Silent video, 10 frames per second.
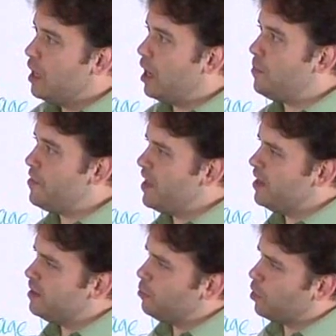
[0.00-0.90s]
And
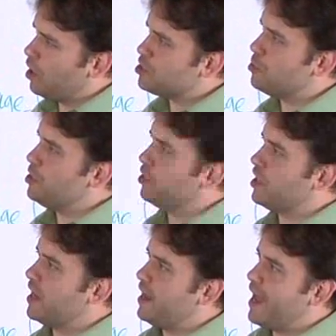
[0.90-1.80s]
then we'll also be
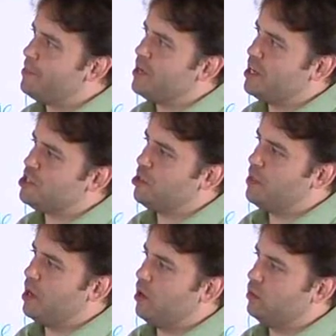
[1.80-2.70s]
looking at admin
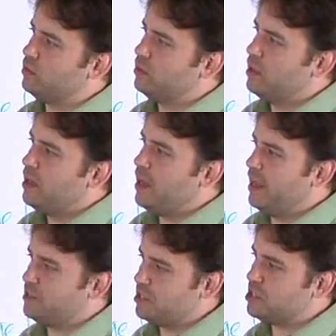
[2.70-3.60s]
HTML
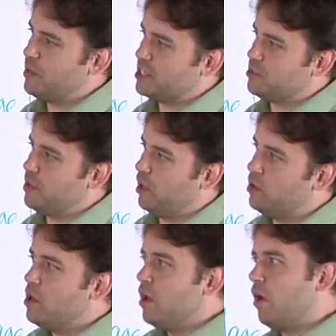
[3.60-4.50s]
and system XML
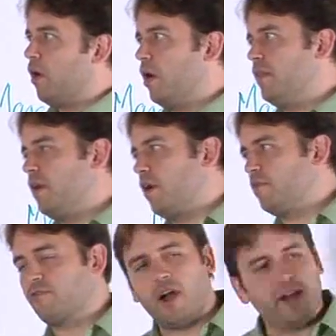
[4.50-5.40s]
on
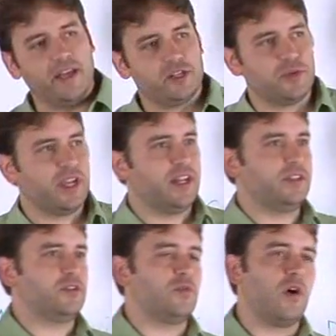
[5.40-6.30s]
Friday as we get
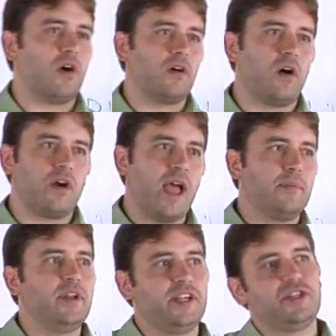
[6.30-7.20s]
into our
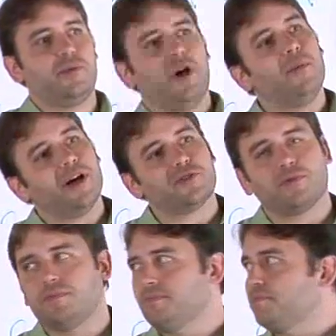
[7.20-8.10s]
admin HTML module.
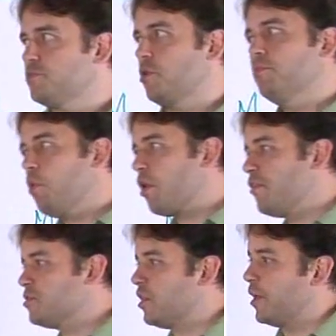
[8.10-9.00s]
So more on
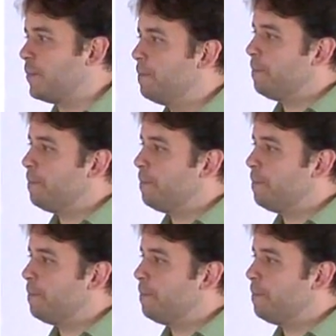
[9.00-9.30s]
those later.